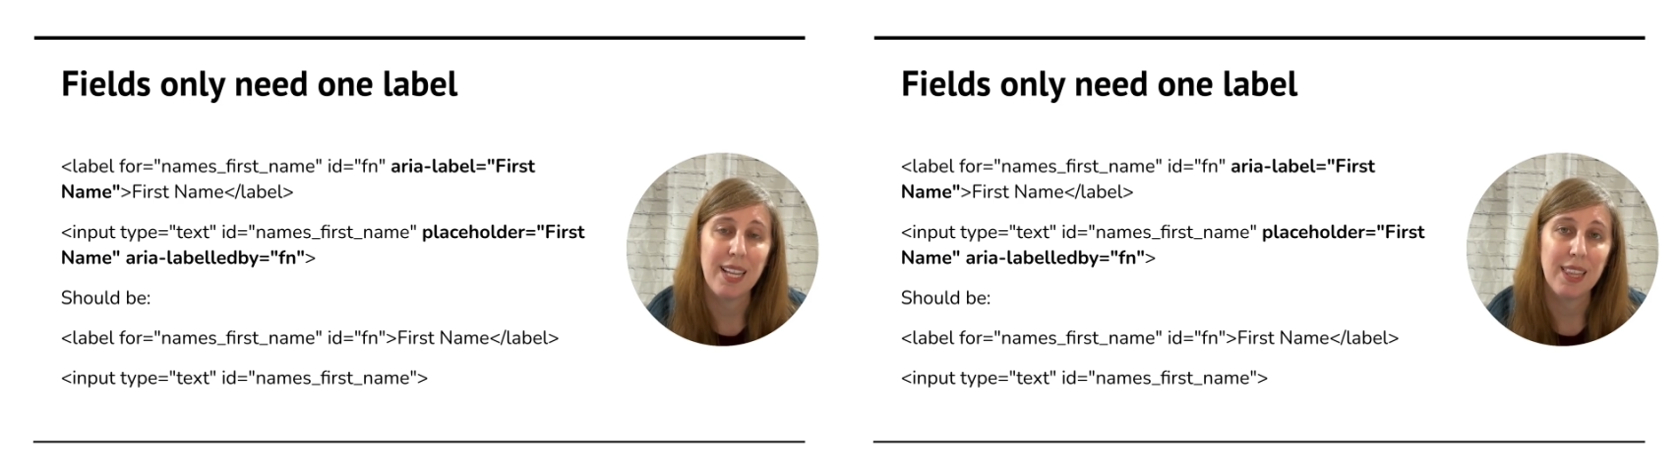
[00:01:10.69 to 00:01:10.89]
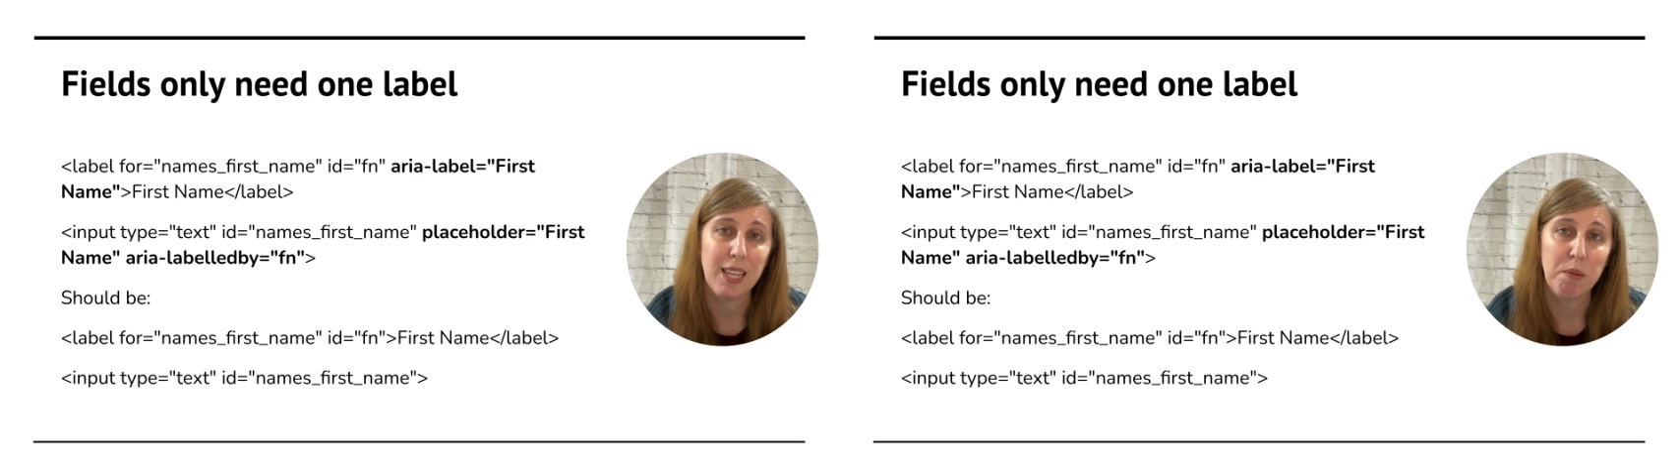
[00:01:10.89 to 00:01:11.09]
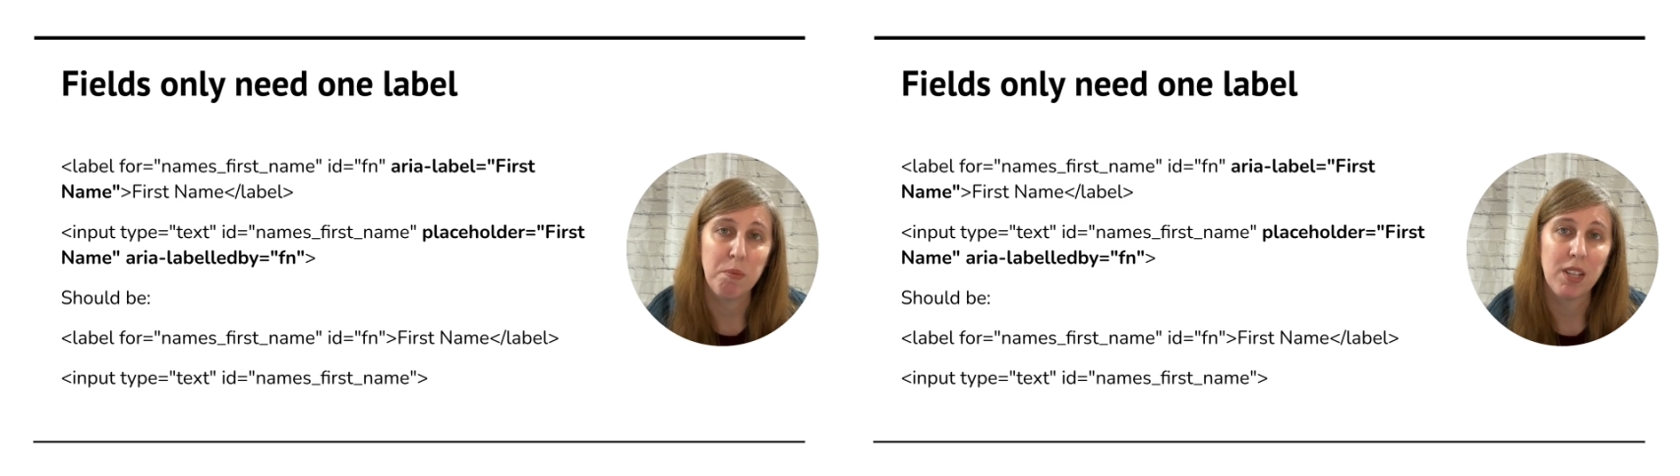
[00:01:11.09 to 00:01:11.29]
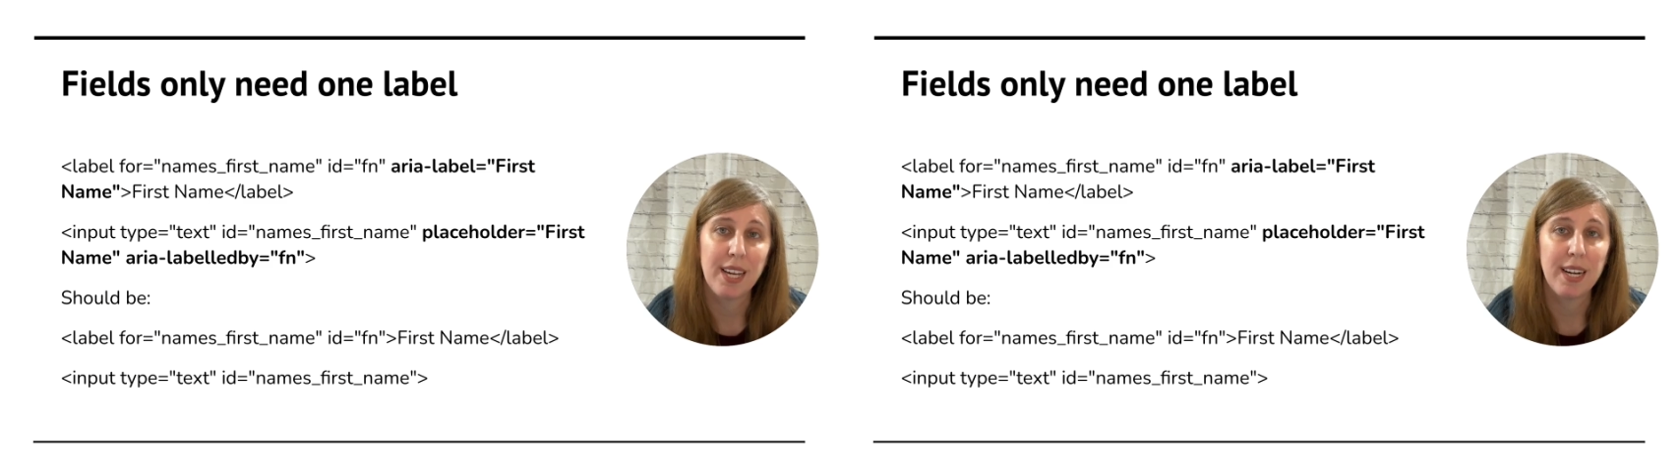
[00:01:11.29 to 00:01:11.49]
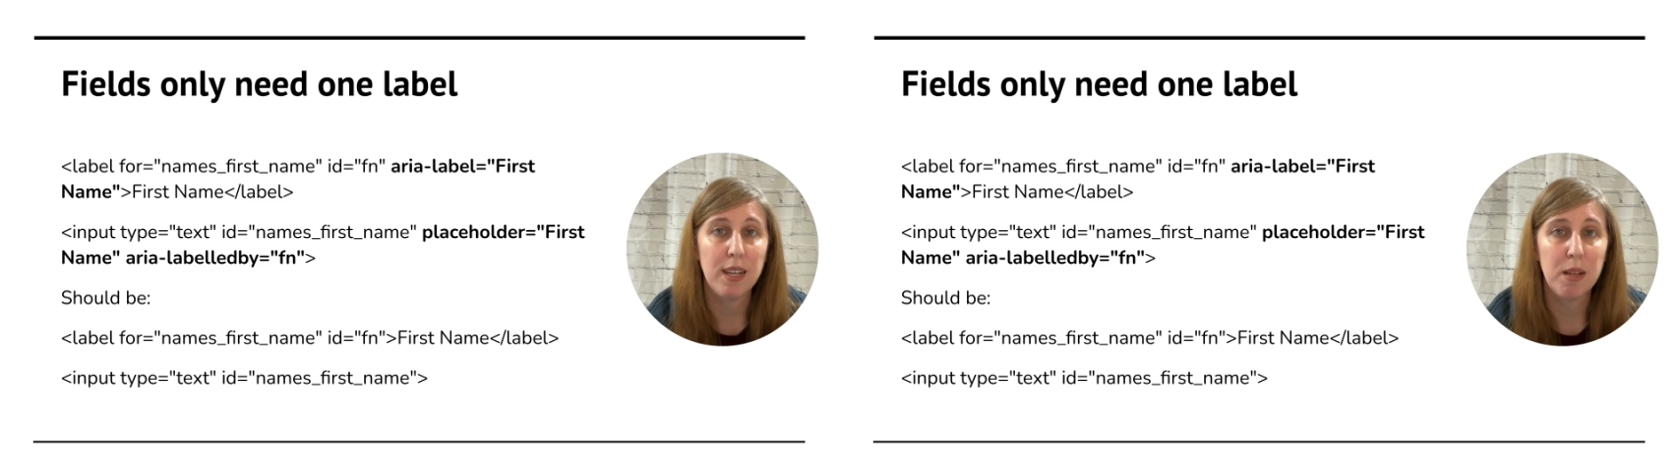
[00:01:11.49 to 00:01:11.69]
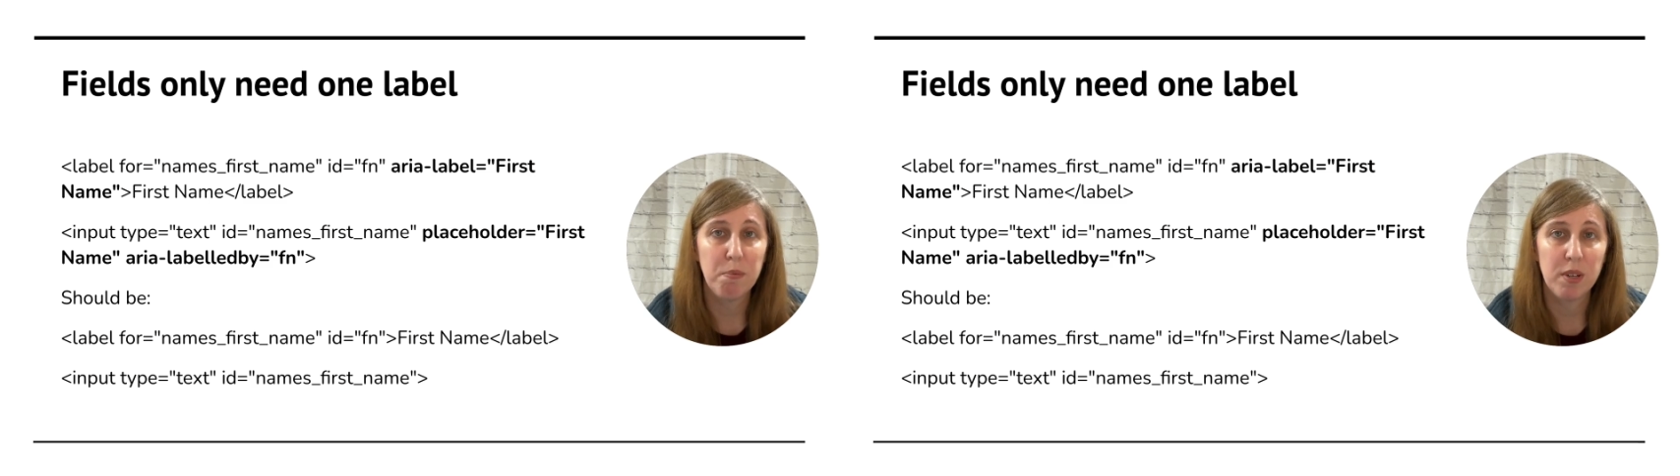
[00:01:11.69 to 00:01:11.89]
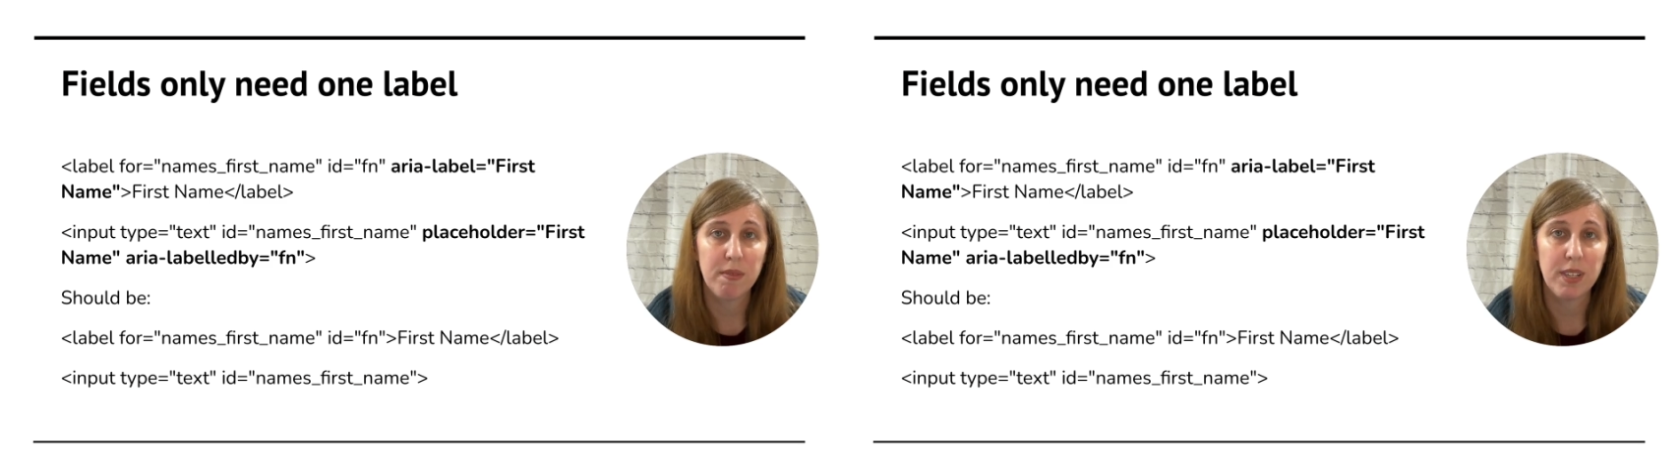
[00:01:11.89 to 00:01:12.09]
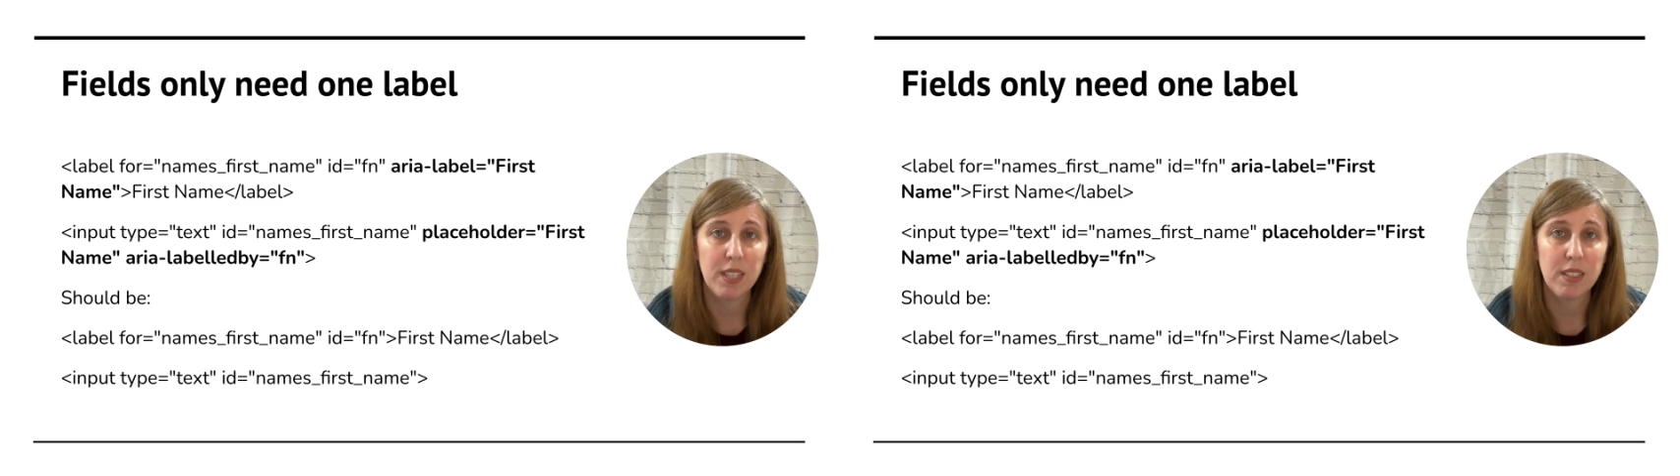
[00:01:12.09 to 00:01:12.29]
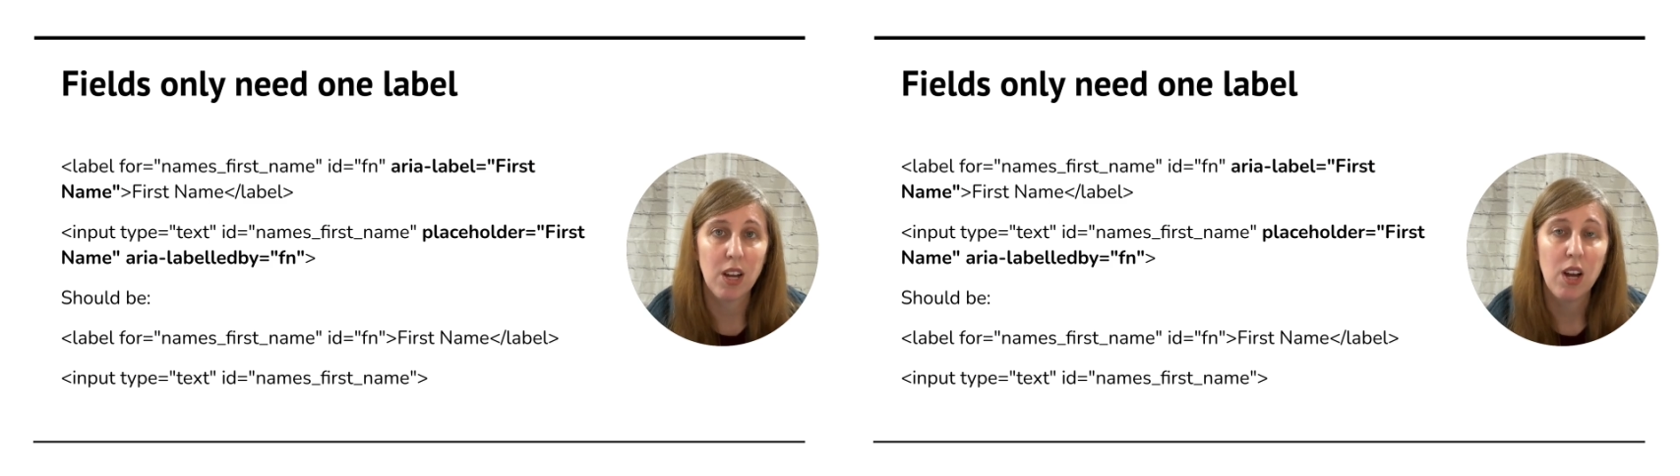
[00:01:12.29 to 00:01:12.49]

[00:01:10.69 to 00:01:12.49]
a label and an input field,